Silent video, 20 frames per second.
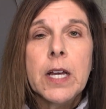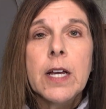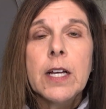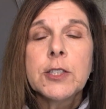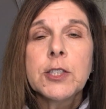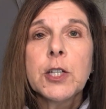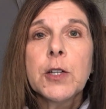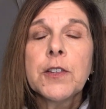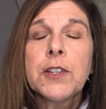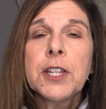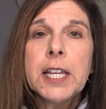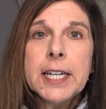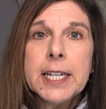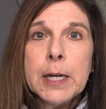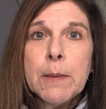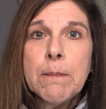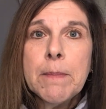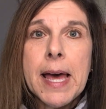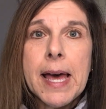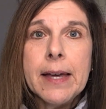So think
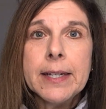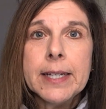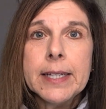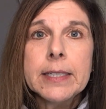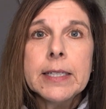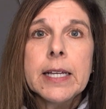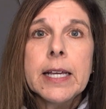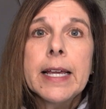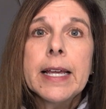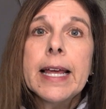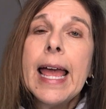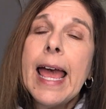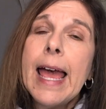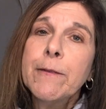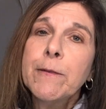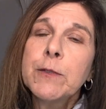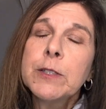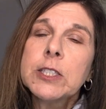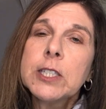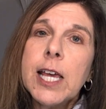about it
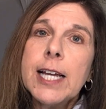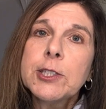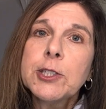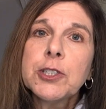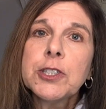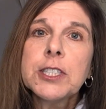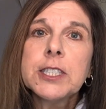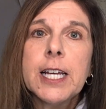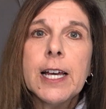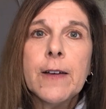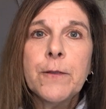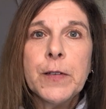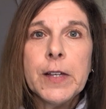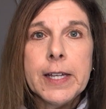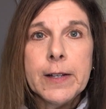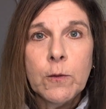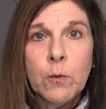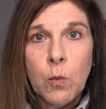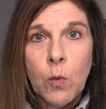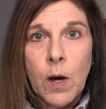and slot yourself
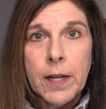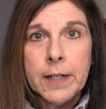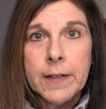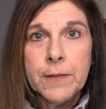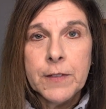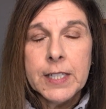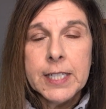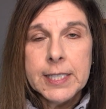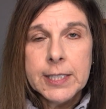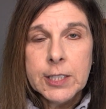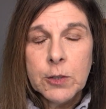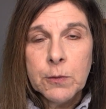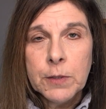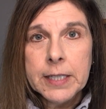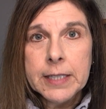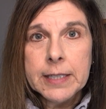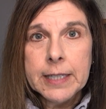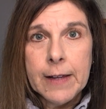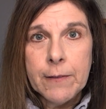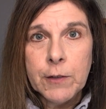in one of these
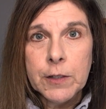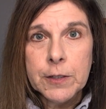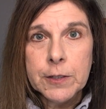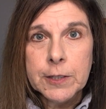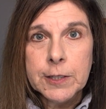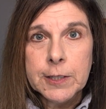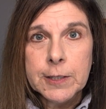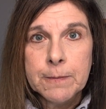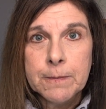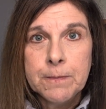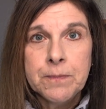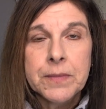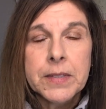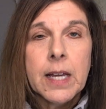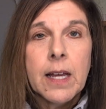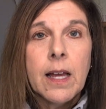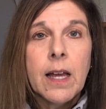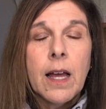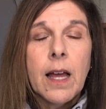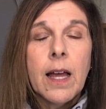3 levels.
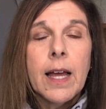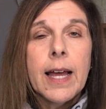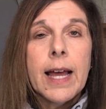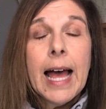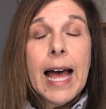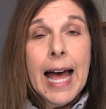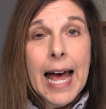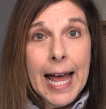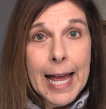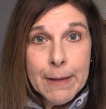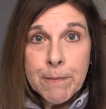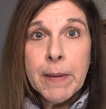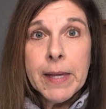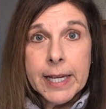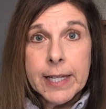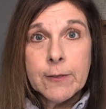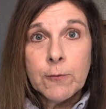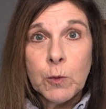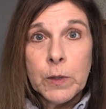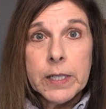High
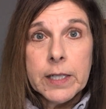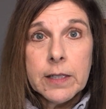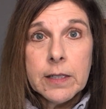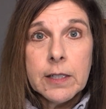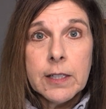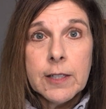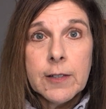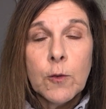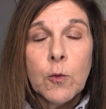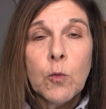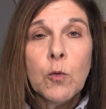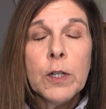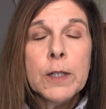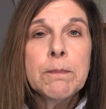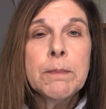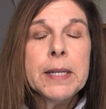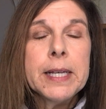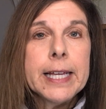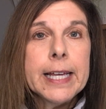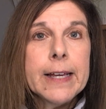bandwidth
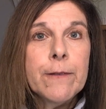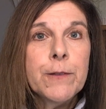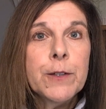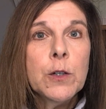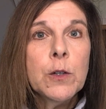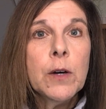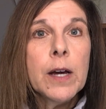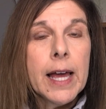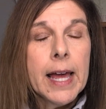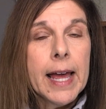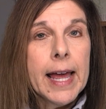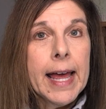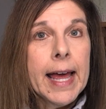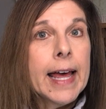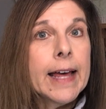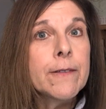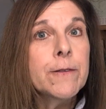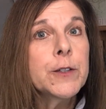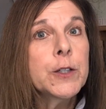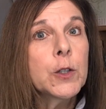would be if you
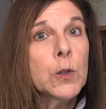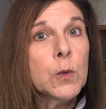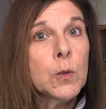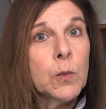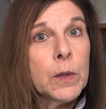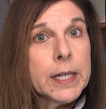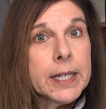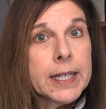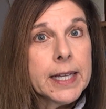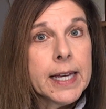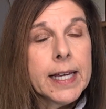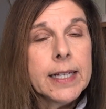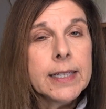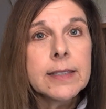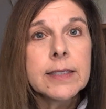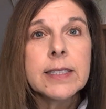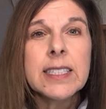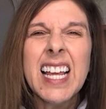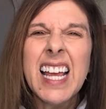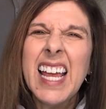have your
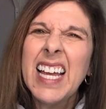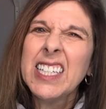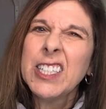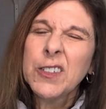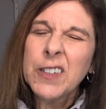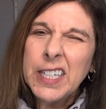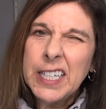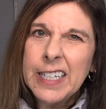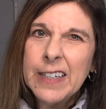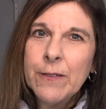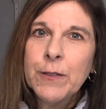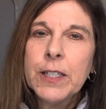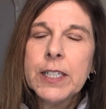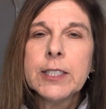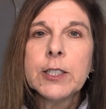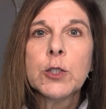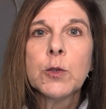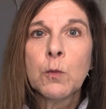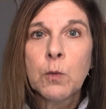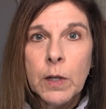weekends and your
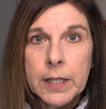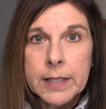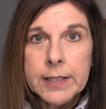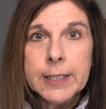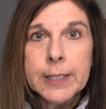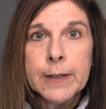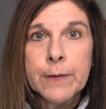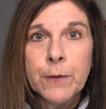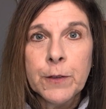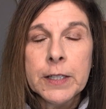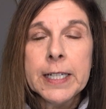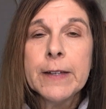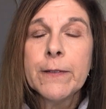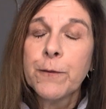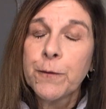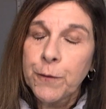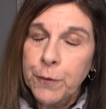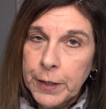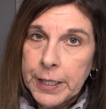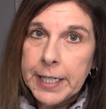evenings relatively
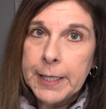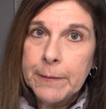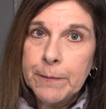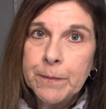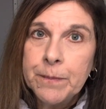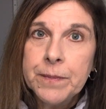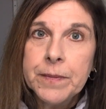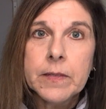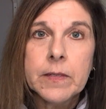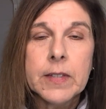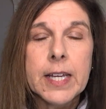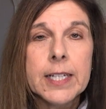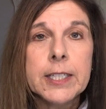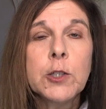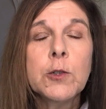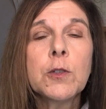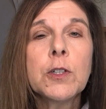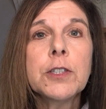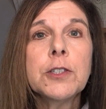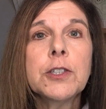free. Then
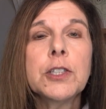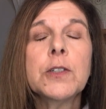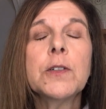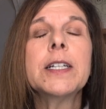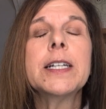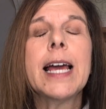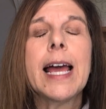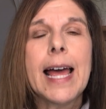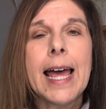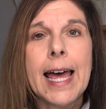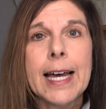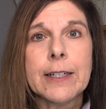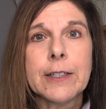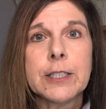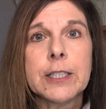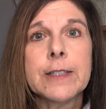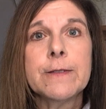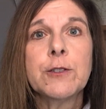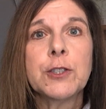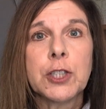you could do an
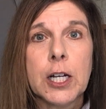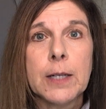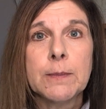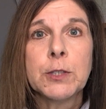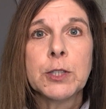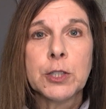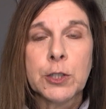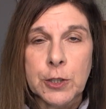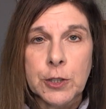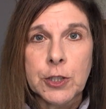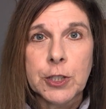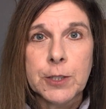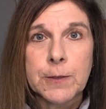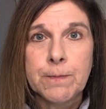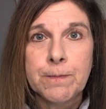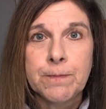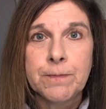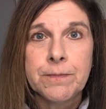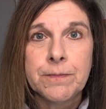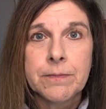active job search.
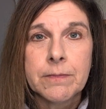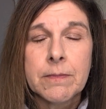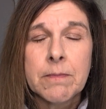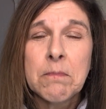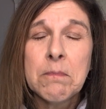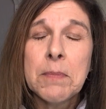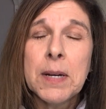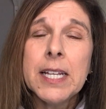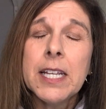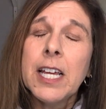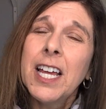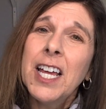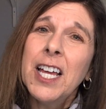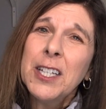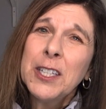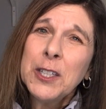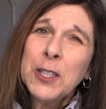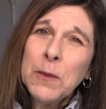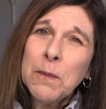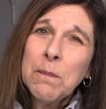But
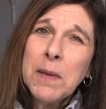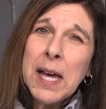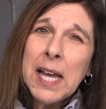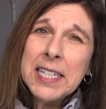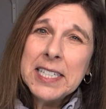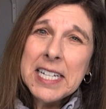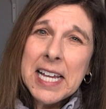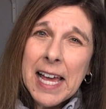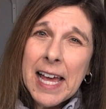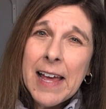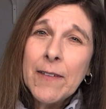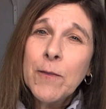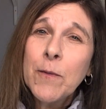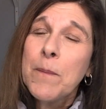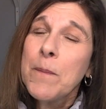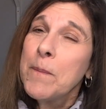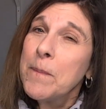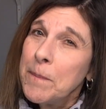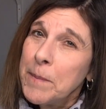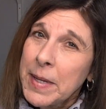you might have
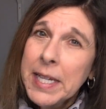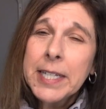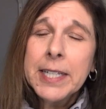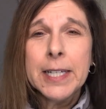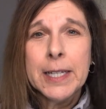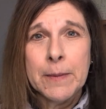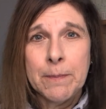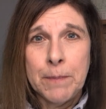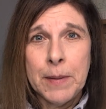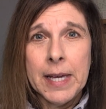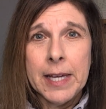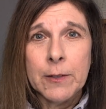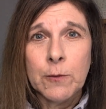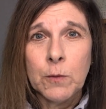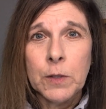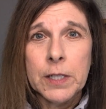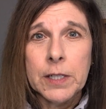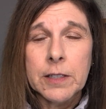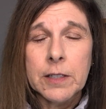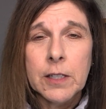medium
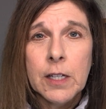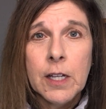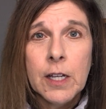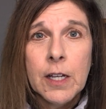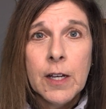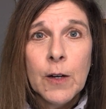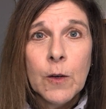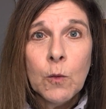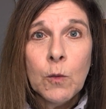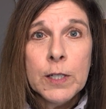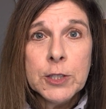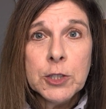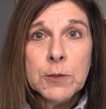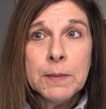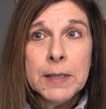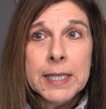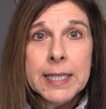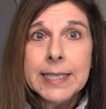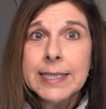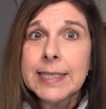bandwidth, which
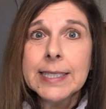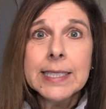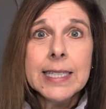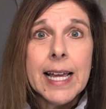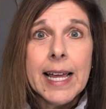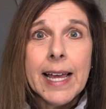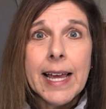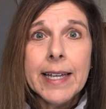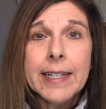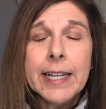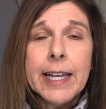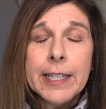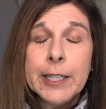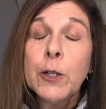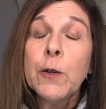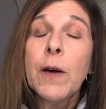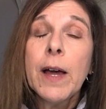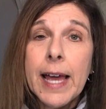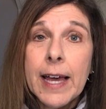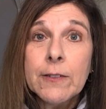means that
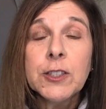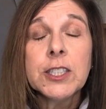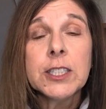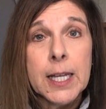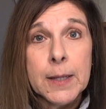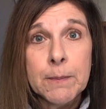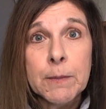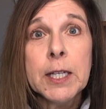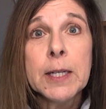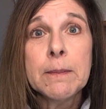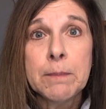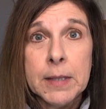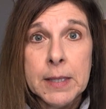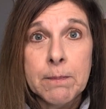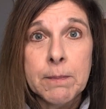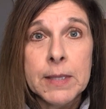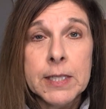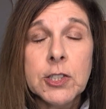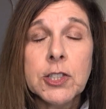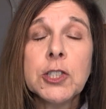you have some
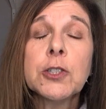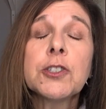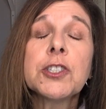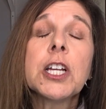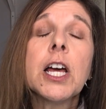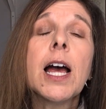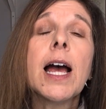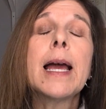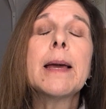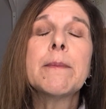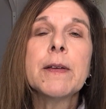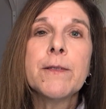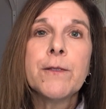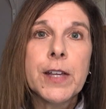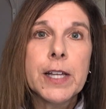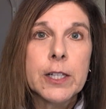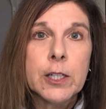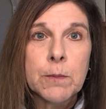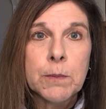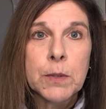commitments. Your time
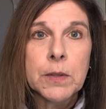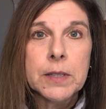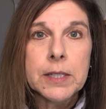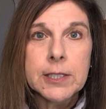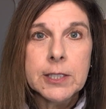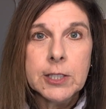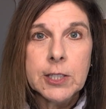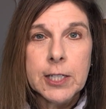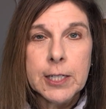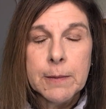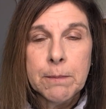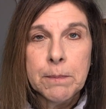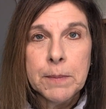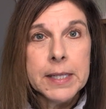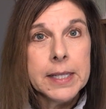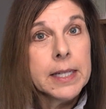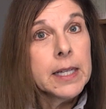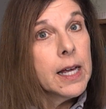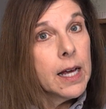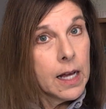available is going to
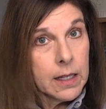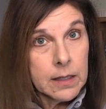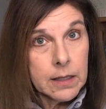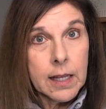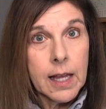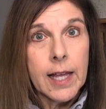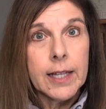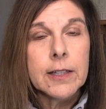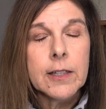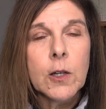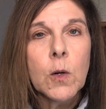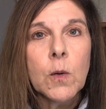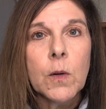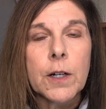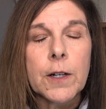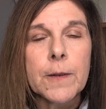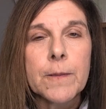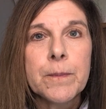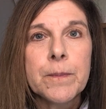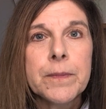be a lot
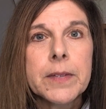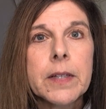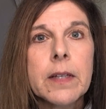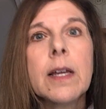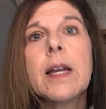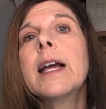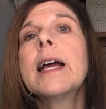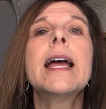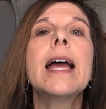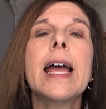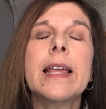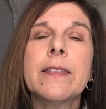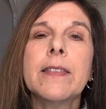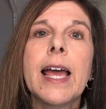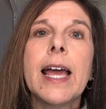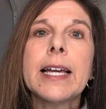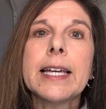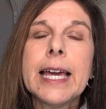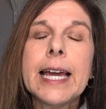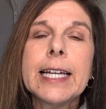lower. In
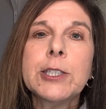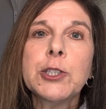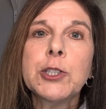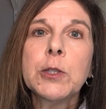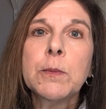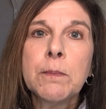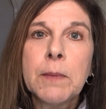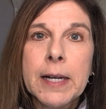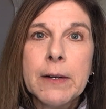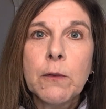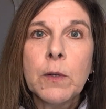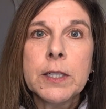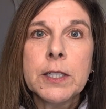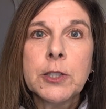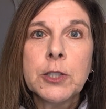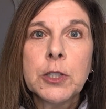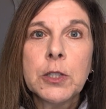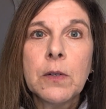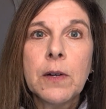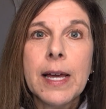that case, you might want to
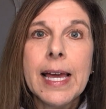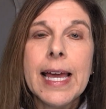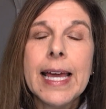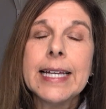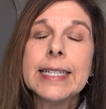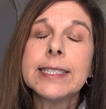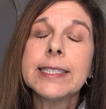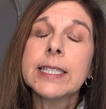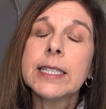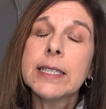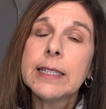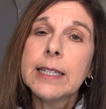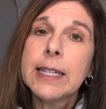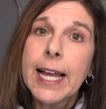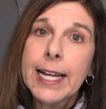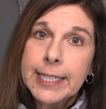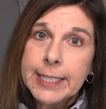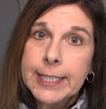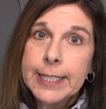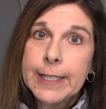do a
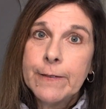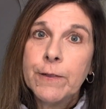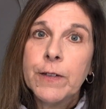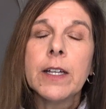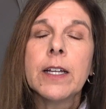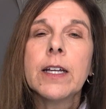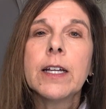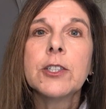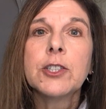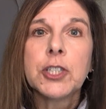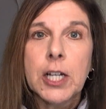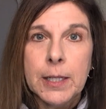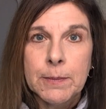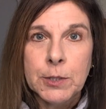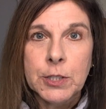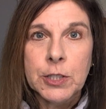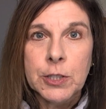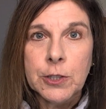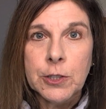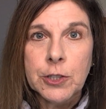selective job
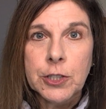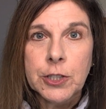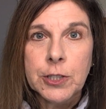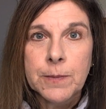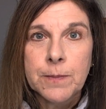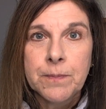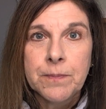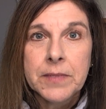search.